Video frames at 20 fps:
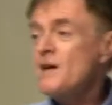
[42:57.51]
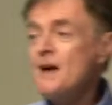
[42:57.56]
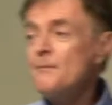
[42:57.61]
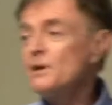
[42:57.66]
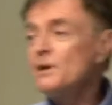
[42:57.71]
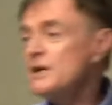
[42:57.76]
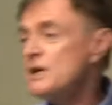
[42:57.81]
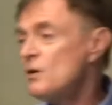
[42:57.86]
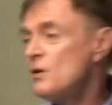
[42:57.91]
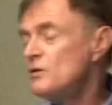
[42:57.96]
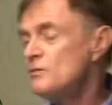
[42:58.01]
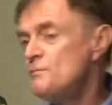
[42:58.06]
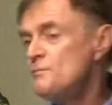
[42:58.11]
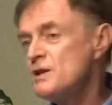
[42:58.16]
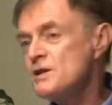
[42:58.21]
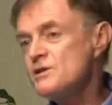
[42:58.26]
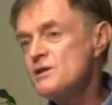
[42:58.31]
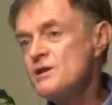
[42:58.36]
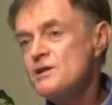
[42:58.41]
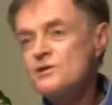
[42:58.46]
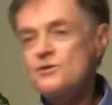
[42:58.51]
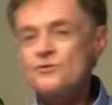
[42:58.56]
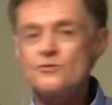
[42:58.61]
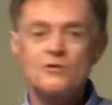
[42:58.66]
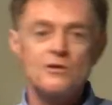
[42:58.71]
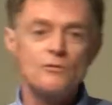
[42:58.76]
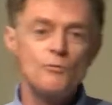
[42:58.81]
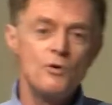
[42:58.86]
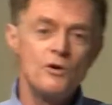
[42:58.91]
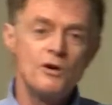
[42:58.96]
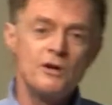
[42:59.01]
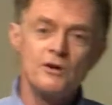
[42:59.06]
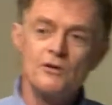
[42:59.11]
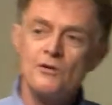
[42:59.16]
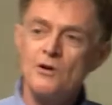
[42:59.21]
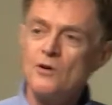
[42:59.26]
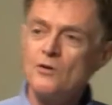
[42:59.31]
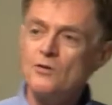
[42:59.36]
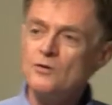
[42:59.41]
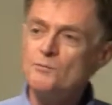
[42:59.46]
family-owned business or a
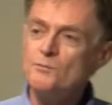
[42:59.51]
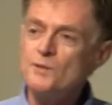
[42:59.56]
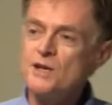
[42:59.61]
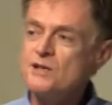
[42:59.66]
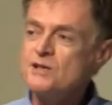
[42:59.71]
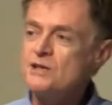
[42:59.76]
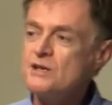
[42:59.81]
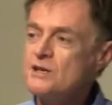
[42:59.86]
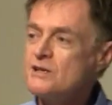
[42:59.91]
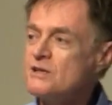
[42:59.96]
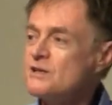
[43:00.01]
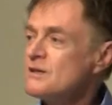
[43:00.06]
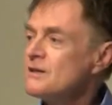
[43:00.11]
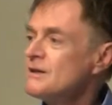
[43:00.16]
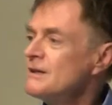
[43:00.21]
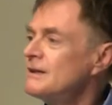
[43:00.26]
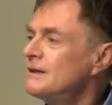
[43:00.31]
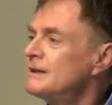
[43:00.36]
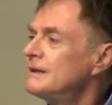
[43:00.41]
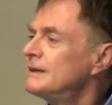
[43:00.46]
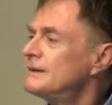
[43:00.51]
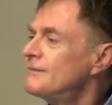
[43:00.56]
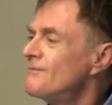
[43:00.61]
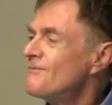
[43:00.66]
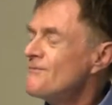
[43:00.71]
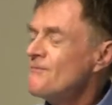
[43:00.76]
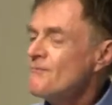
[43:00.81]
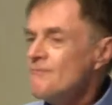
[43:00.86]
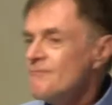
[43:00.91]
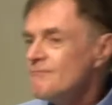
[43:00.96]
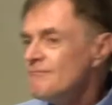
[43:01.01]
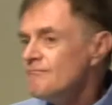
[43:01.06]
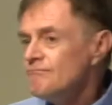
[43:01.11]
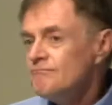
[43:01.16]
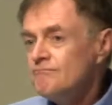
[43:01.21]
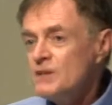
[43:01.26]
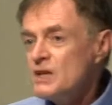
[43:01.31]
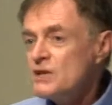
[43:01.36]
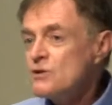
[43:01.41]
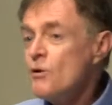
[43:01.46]
worker-owned business,
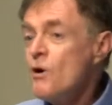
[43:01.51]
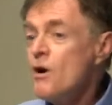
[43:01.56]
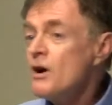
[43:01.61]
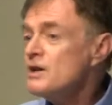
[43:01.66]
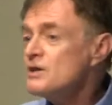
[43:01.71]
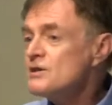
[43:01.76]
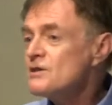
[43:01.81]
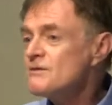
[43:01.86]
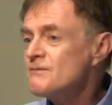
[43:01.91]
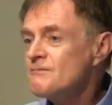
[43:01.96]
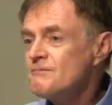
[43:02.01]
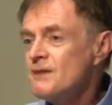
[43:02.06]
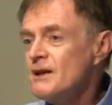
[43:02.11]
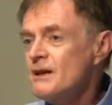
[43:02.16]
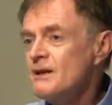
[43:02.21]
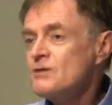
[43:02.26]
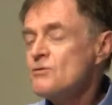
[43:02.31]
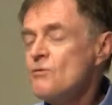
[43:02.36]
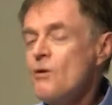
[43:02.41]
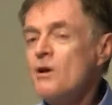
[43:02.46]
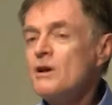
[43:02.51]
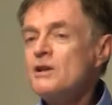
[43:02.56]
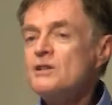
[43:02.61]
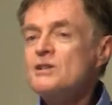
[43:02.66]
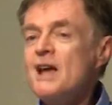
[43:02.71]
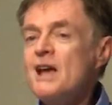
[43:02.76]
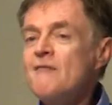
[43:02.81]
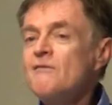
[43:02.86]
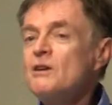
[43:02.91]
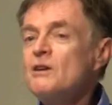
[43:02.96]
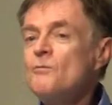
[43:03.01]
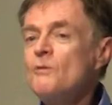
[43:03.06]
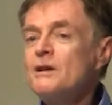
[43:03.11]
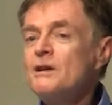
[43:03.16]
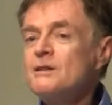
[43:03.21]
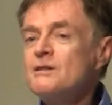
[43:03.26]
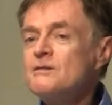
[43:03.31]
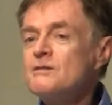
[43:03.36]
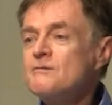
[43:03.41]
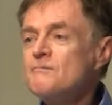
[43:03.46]
as long as
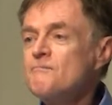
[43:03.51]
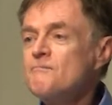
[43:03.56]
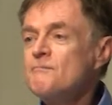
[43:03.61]
everyone's